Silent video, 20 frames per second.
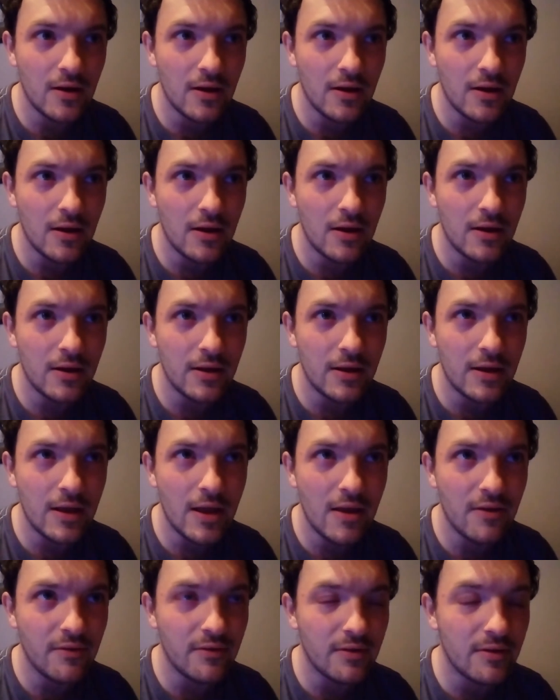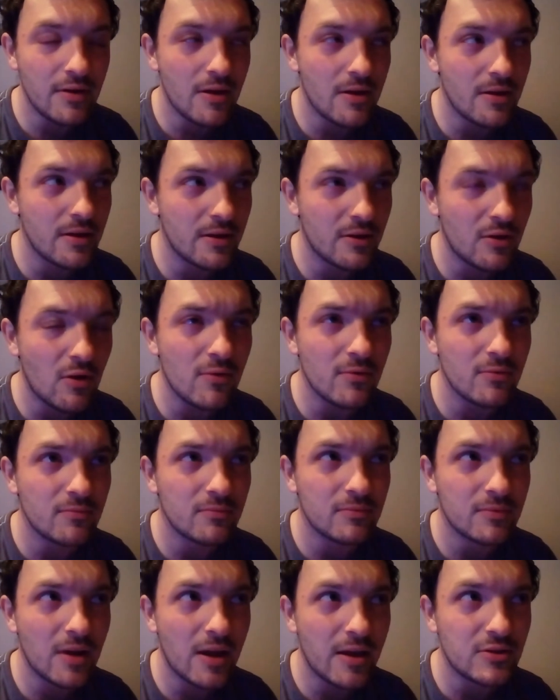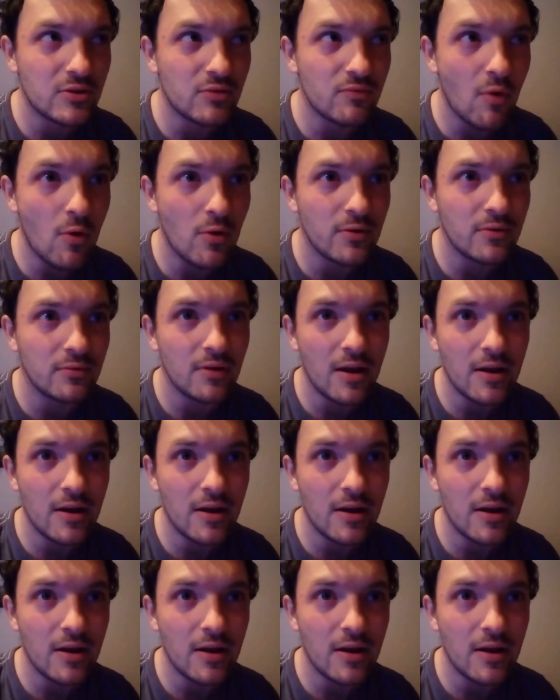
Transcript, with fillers: uh, it, it got later on,